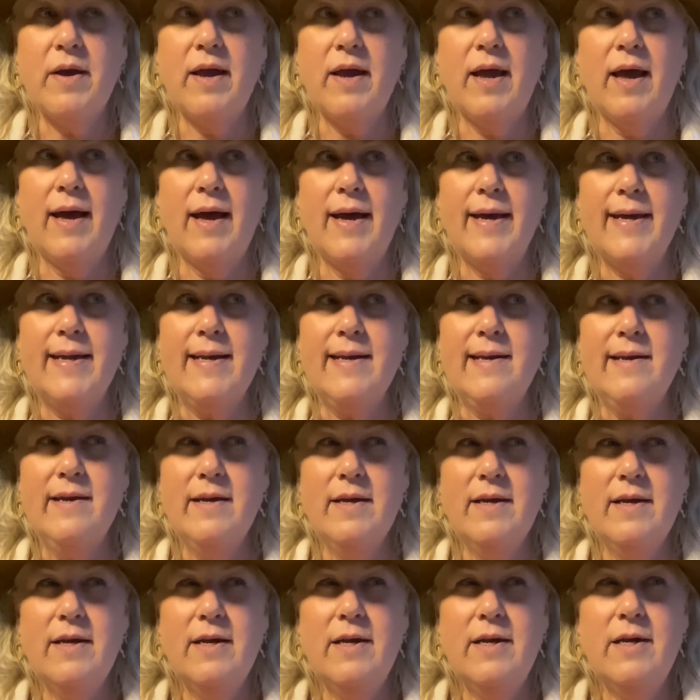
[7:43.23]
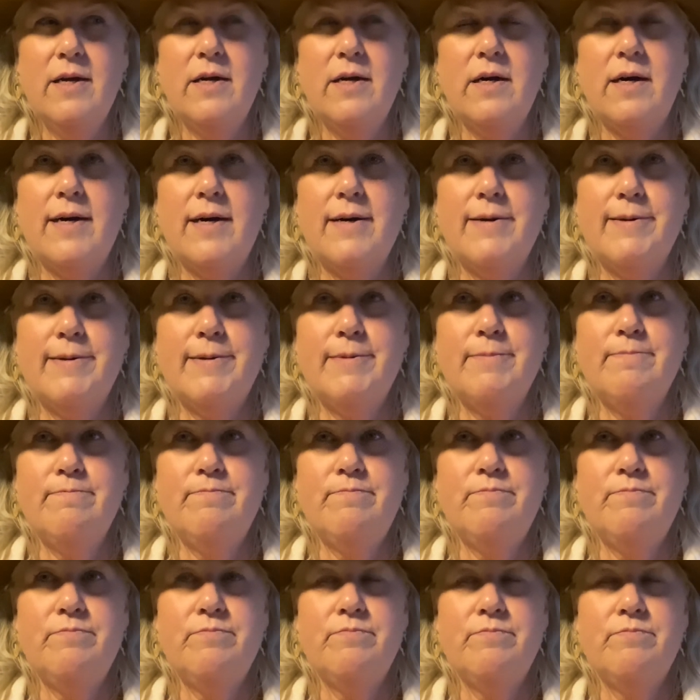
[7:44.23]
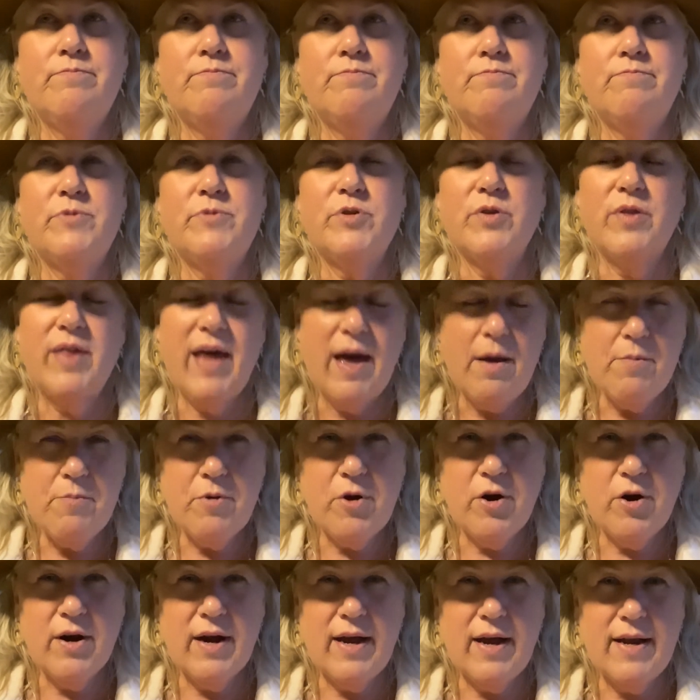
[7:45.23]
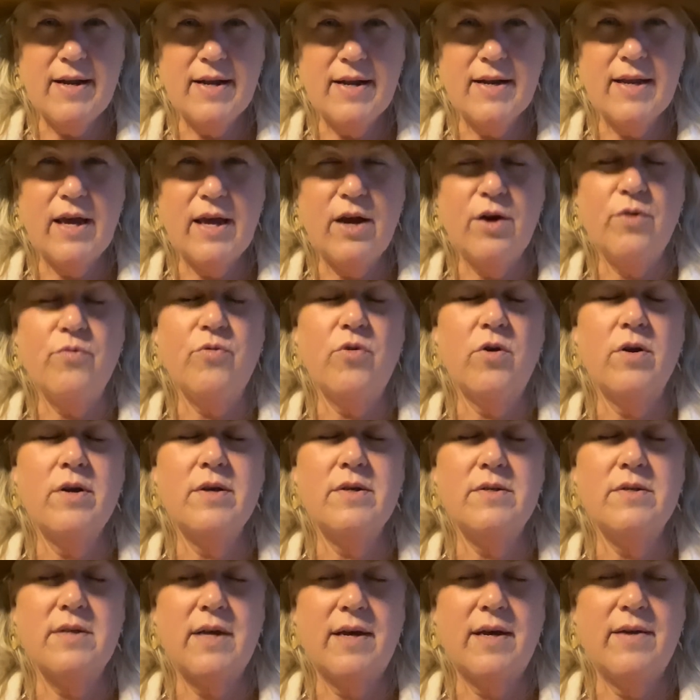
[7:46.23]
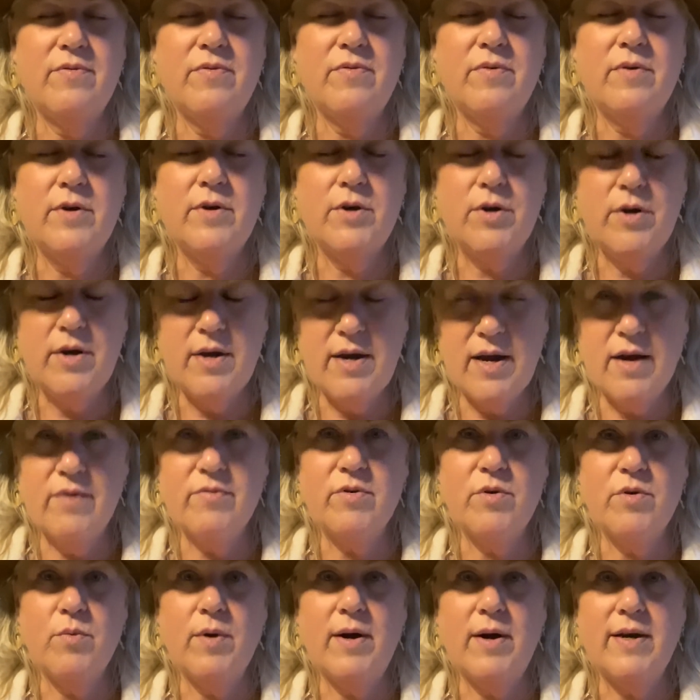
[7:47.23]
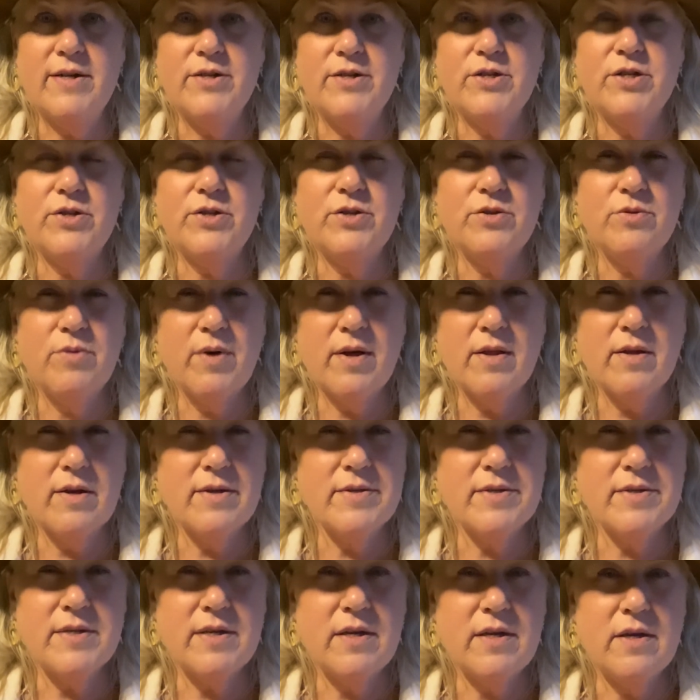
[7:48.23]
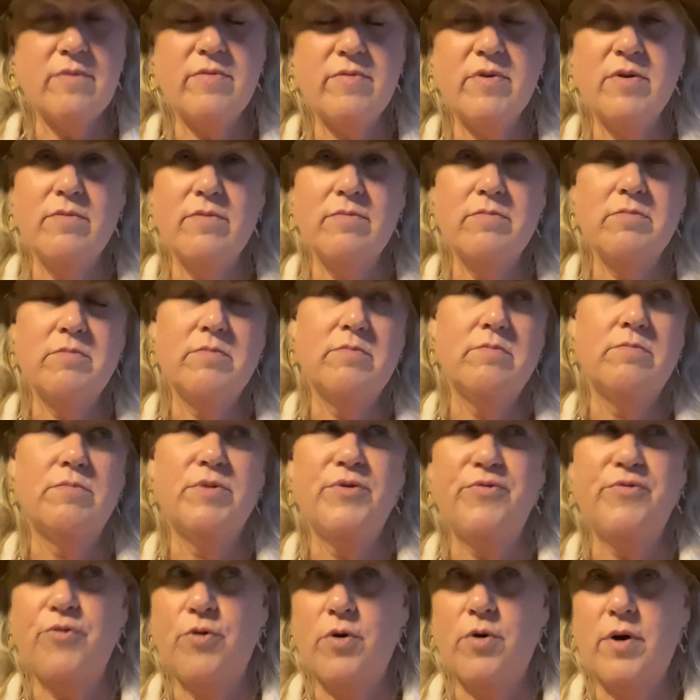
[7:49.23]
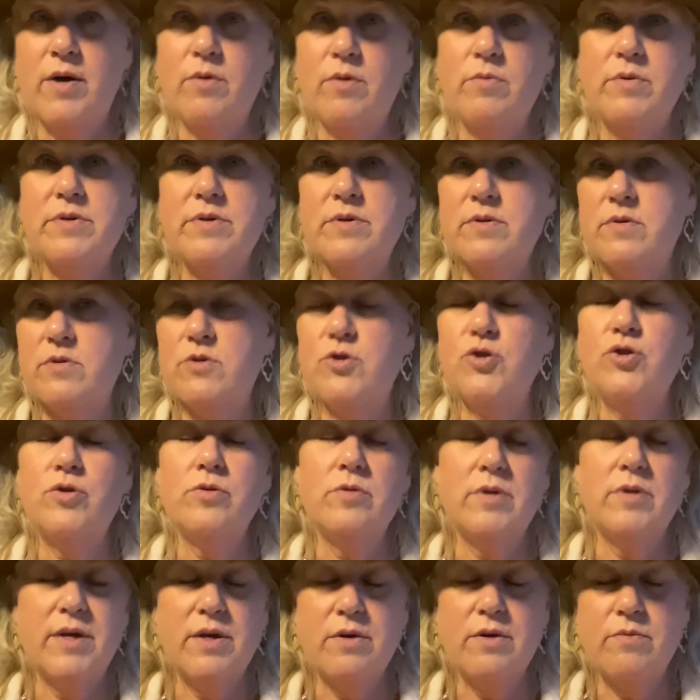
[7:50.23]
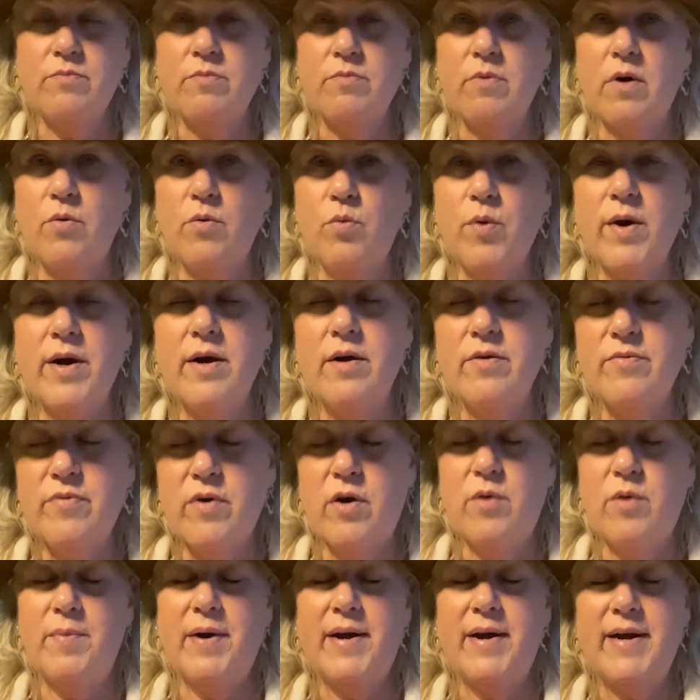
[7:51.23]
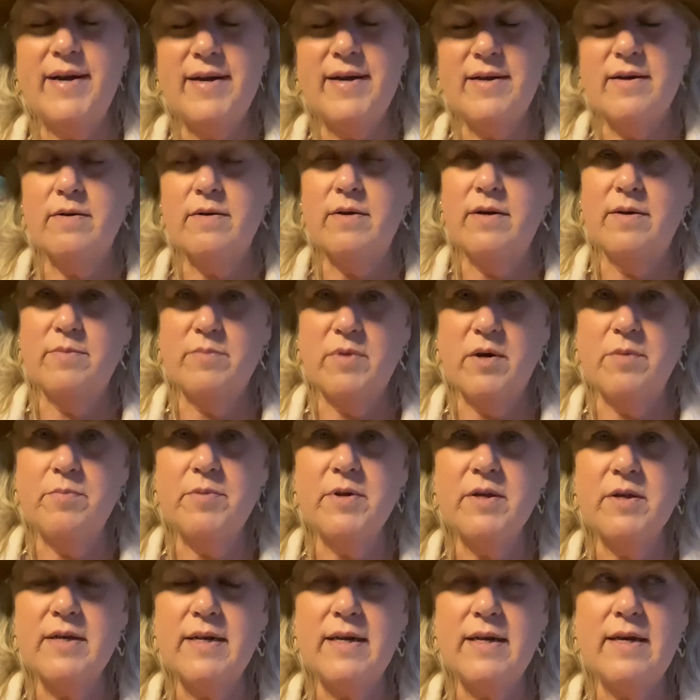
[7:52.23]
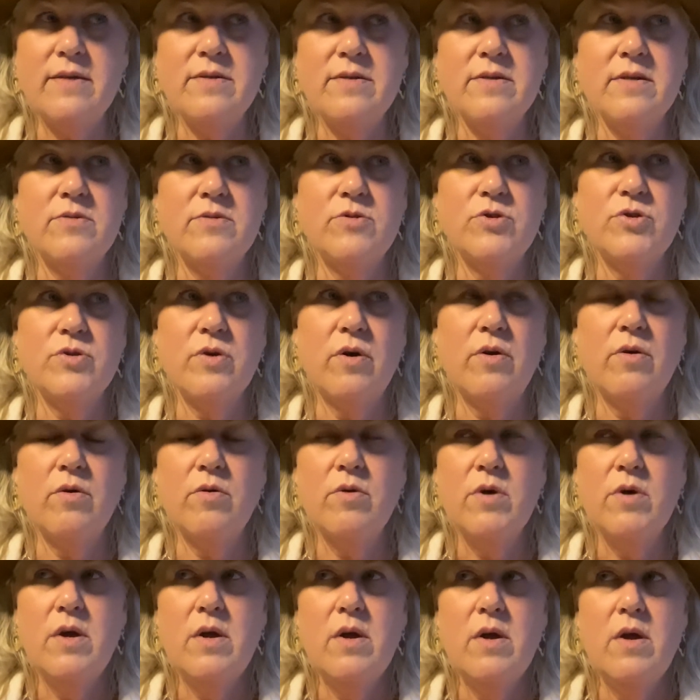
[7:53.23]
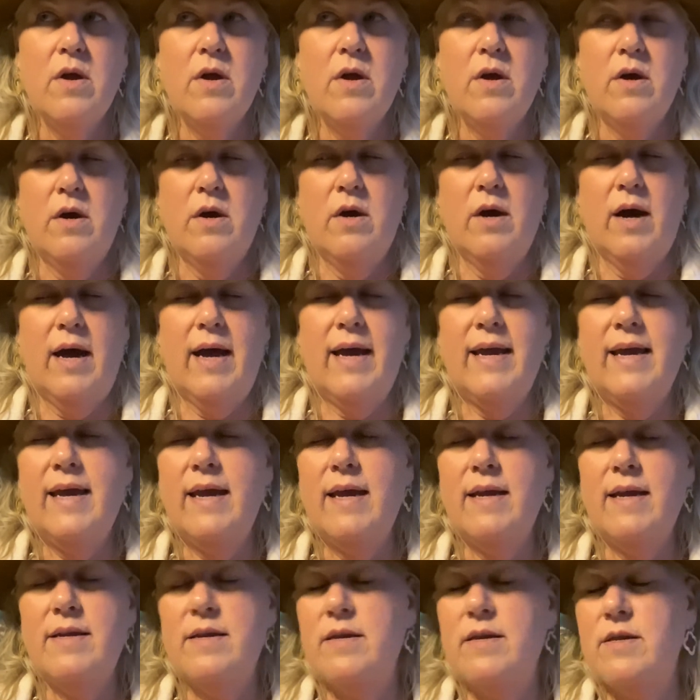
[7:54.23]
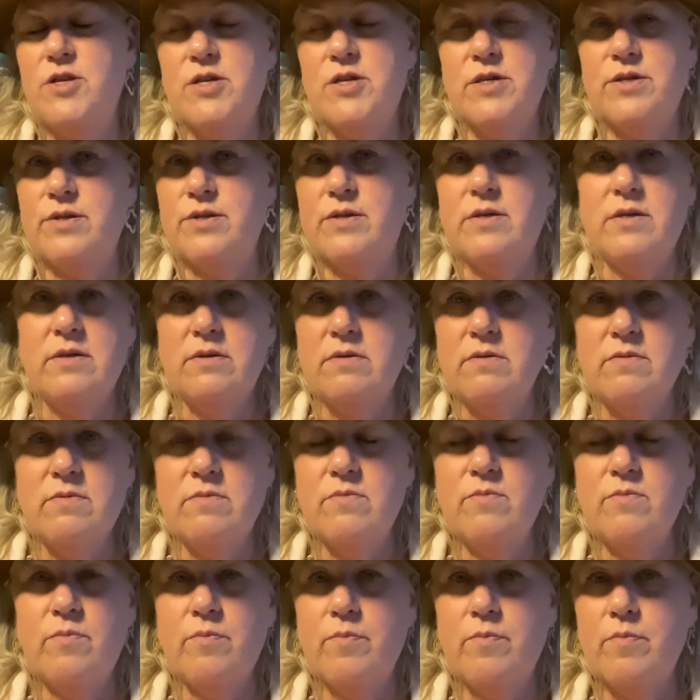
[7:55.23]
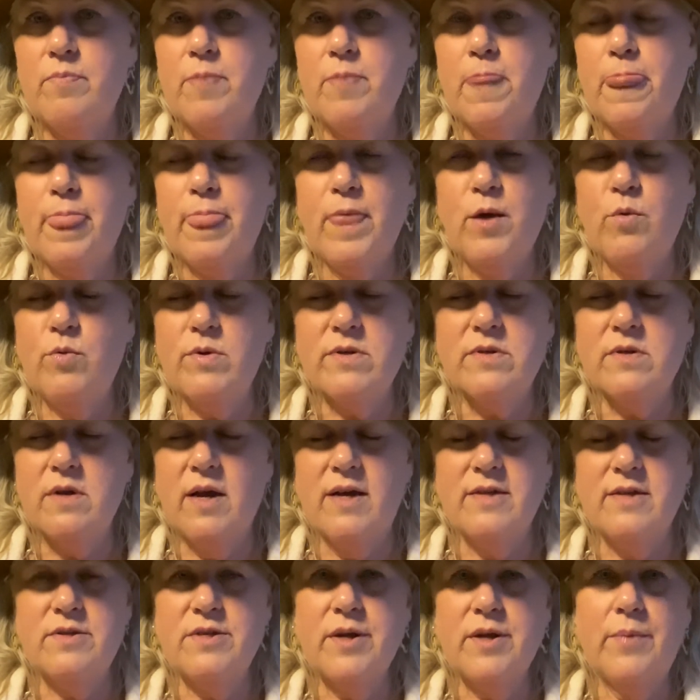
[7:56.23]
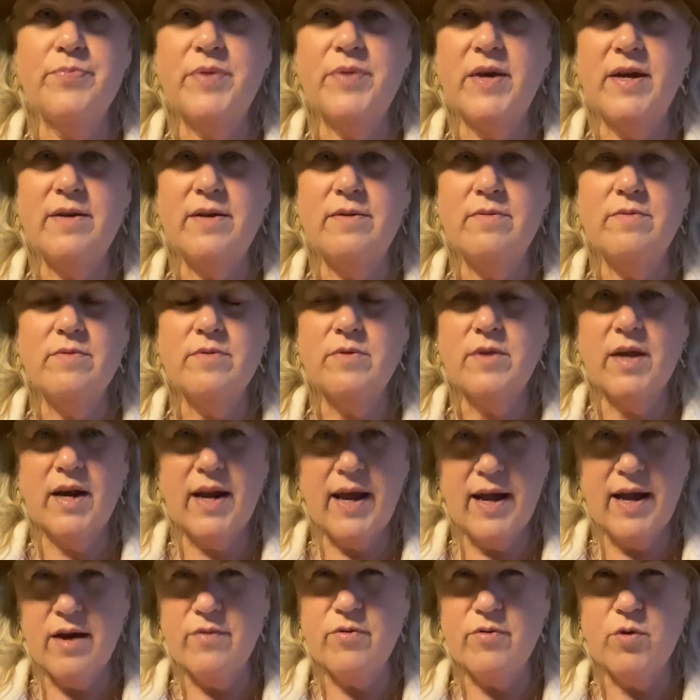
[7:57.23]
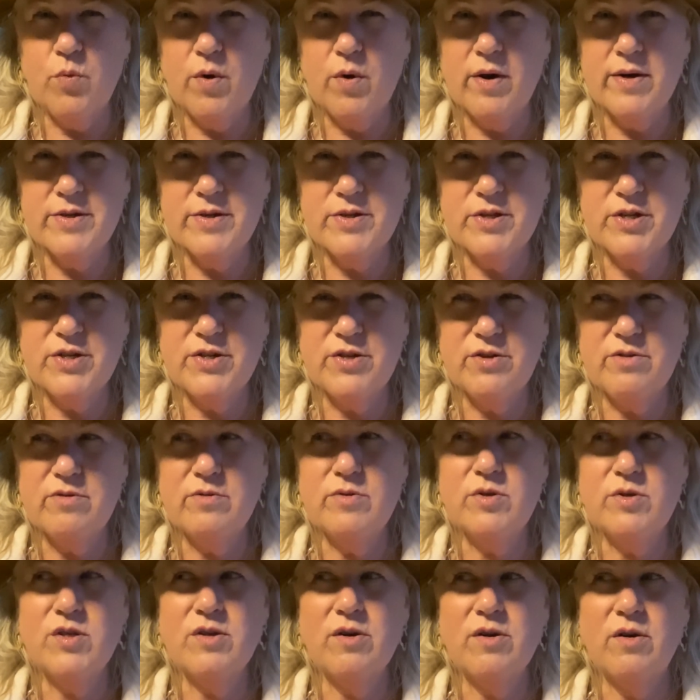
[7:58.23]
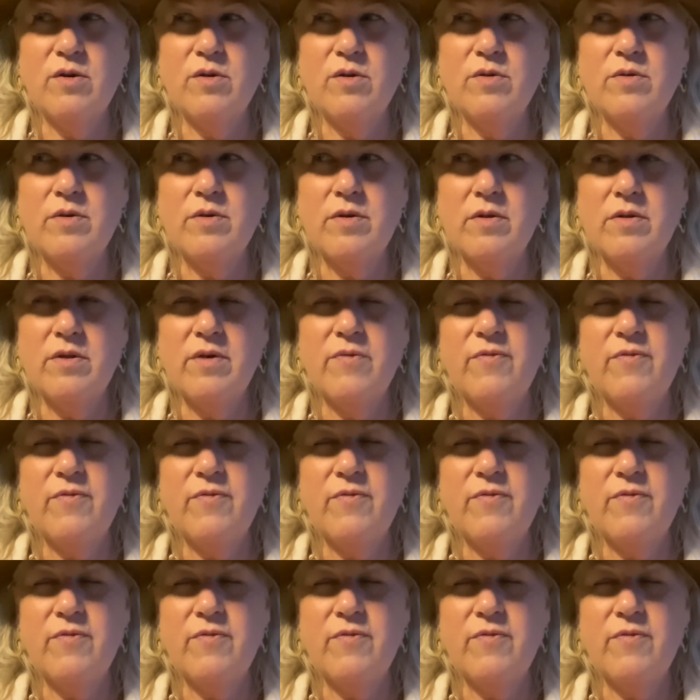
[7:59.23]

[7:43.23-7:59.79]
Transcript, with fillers: And um, so that part I didn't care for because I've never wanted to do LSD even before I was truly a, aware of all my um, abilities. And so I just didn't, it was not something that I ever wanted to do. So the